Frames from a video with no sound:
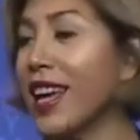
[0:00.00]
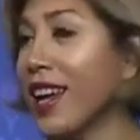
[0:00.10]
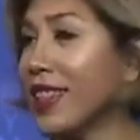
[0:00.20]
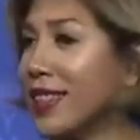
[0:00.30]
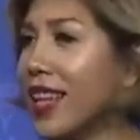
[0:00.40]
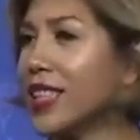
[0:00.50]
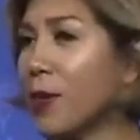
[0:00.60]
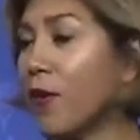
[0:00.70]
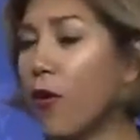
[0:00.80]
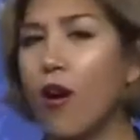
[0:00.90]
and
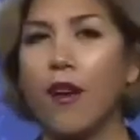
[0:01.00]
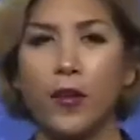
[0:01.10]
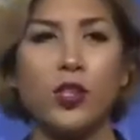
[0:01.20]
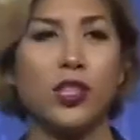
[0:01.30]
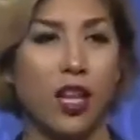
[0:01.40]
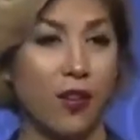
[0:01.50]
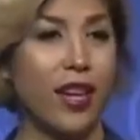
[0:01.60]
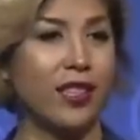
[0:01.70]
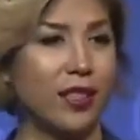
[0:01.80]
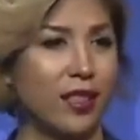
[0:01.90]
accessible for our future
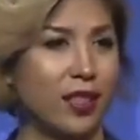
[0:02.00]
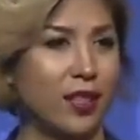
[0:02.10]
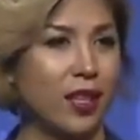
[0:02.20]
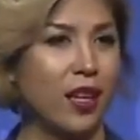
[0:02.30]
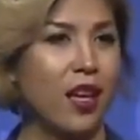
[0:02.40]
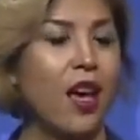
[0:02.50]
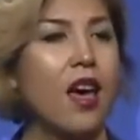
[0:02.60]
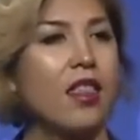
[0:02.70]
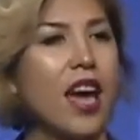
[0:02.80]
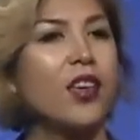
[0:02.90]
generations.
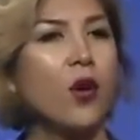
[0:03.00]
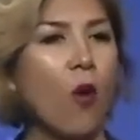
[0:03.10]
Thank you